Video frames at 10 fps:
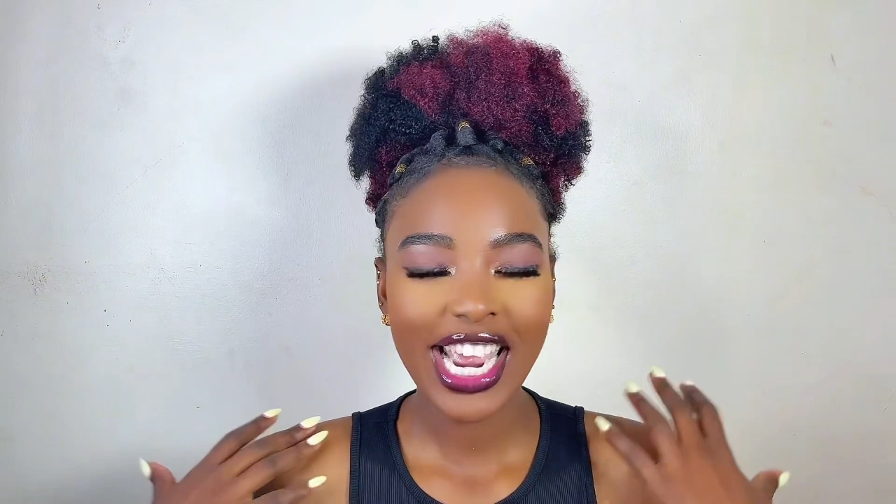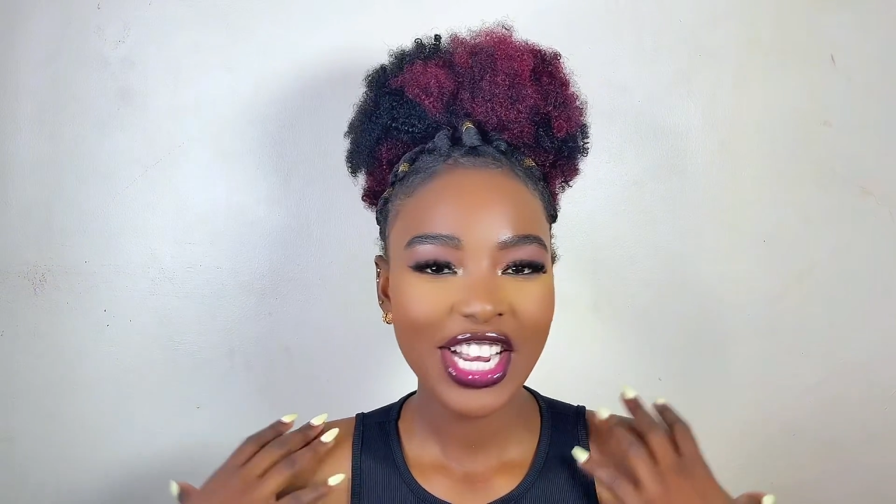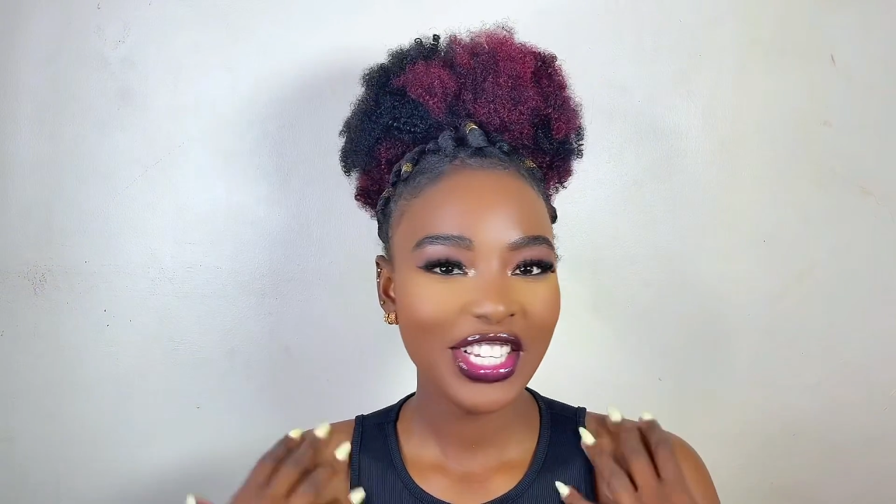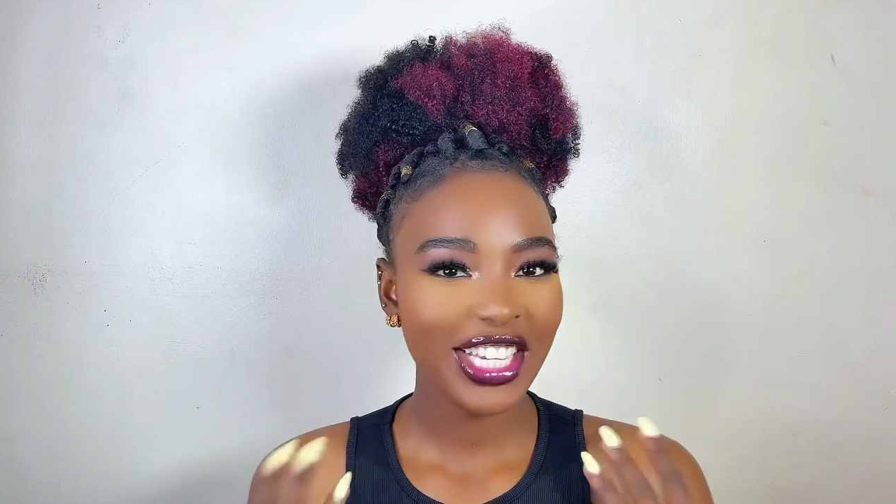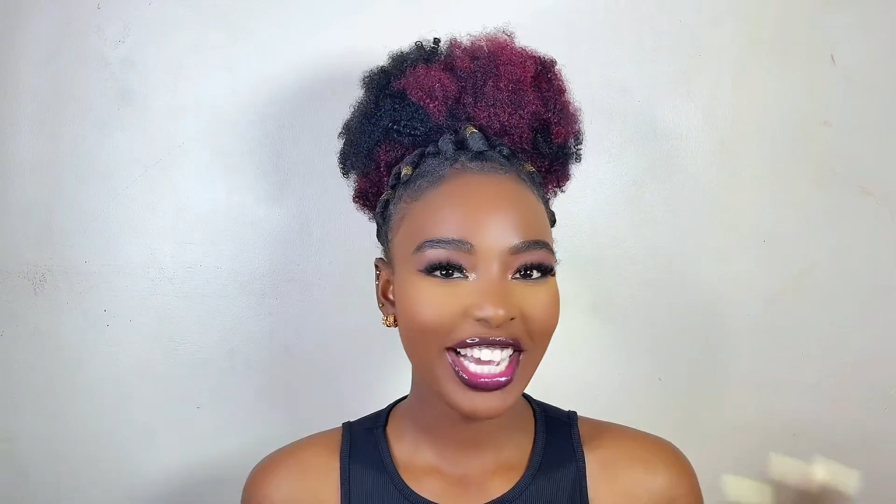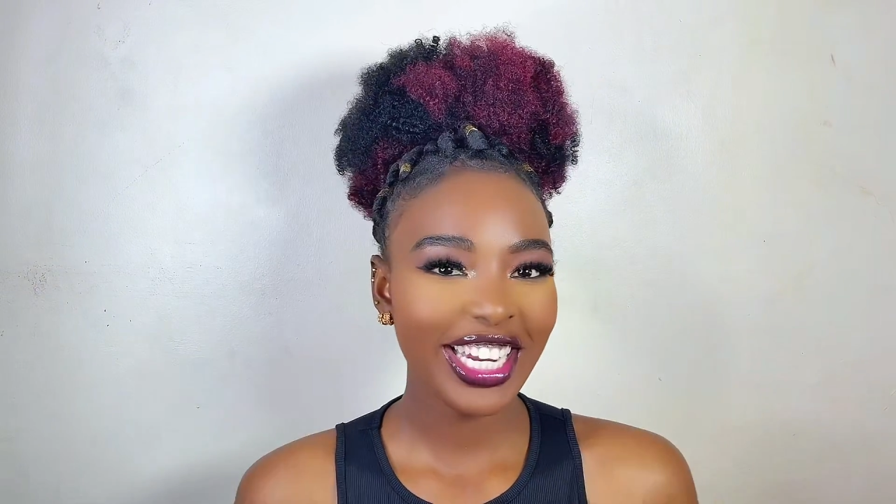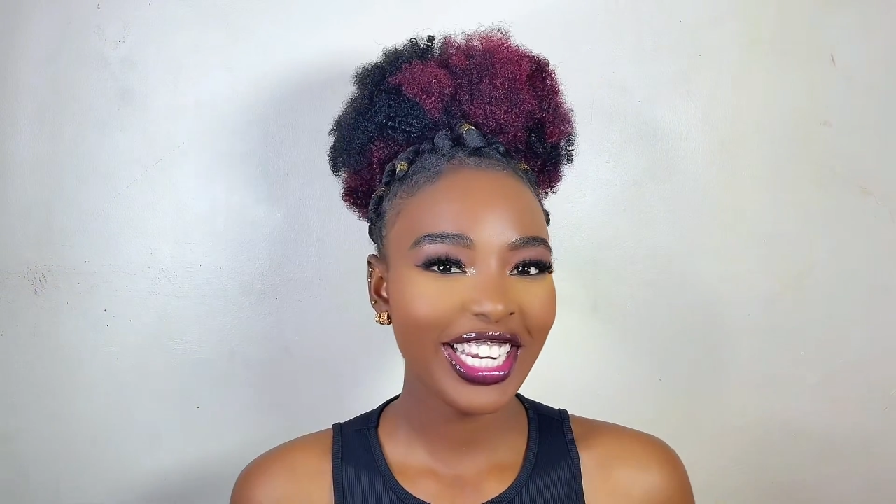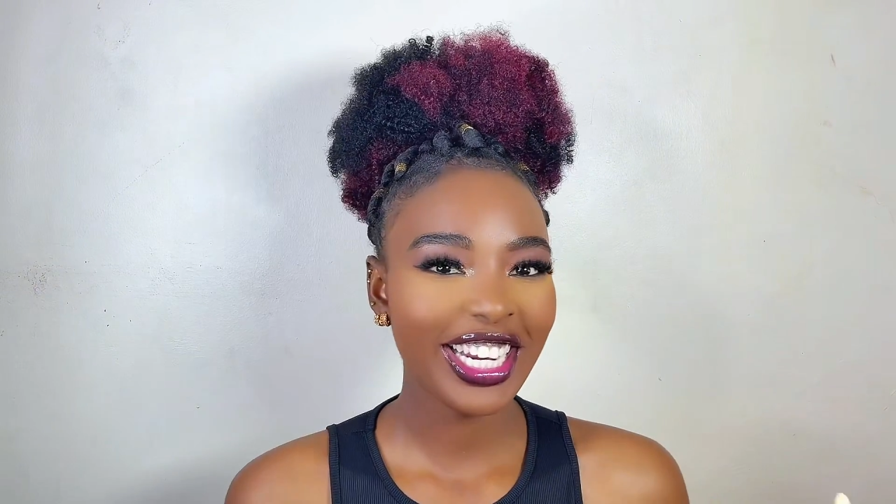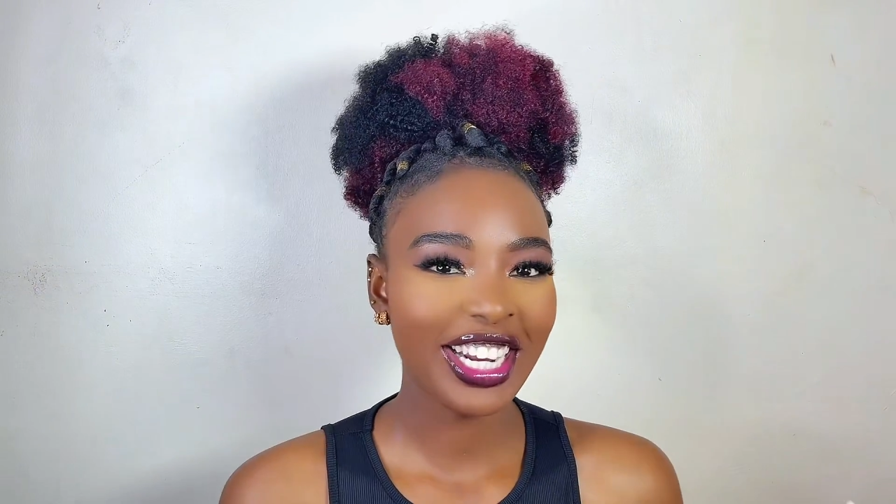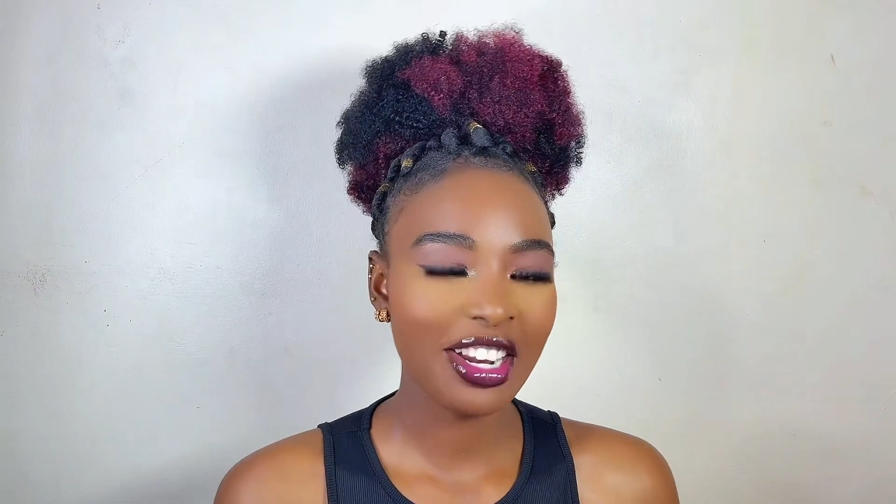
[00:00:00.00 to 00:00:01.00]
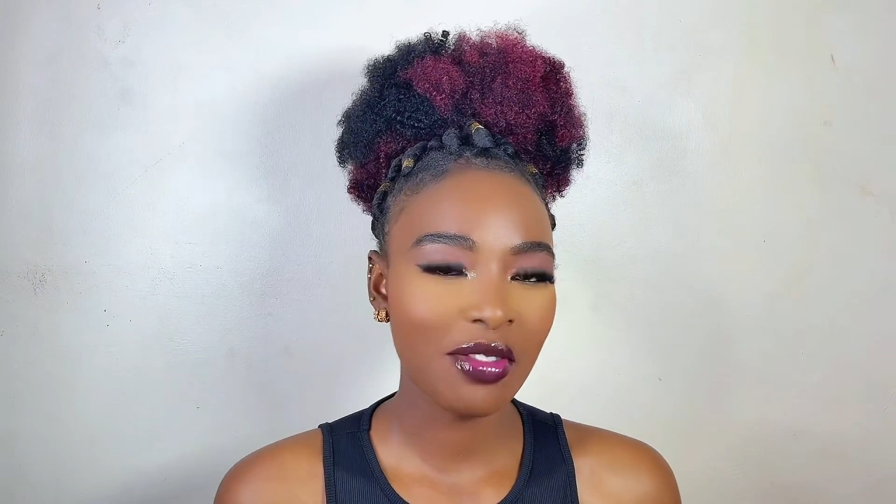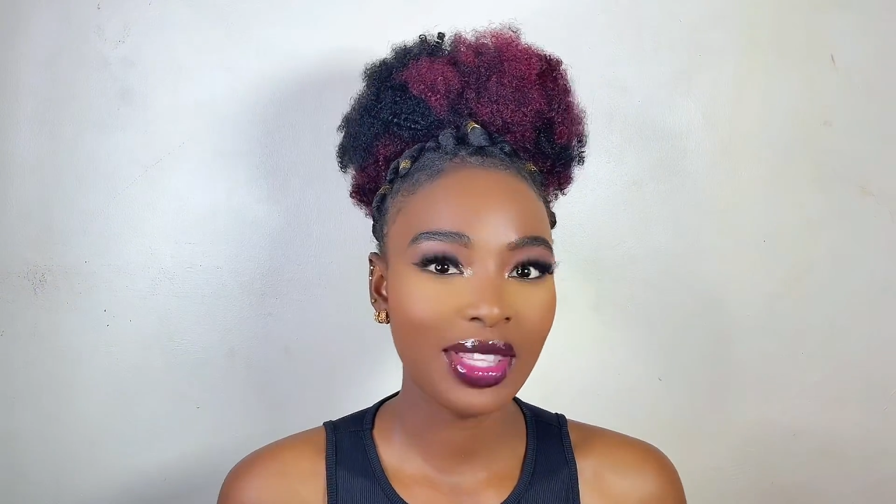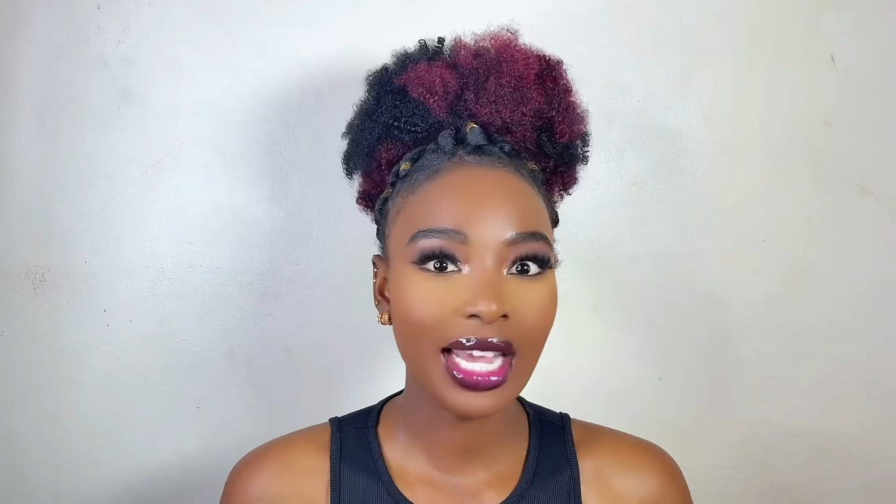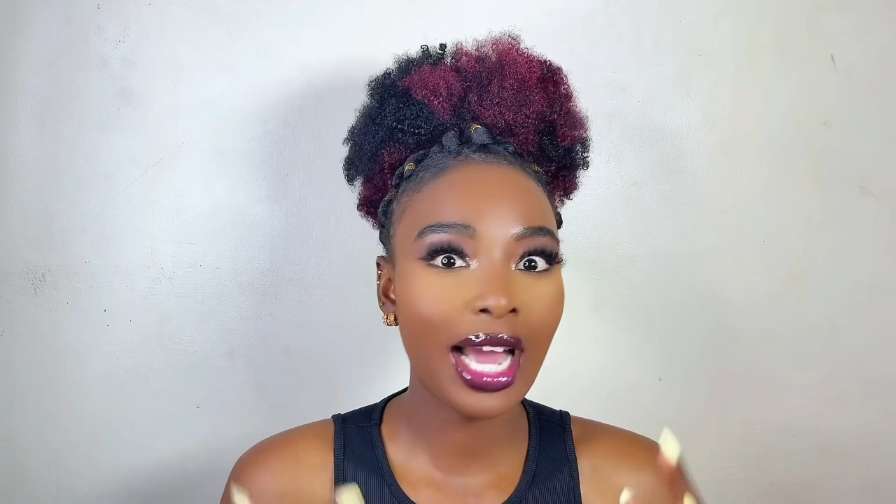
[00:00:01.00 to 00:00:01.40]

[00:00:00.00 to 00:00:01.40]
channel and everything,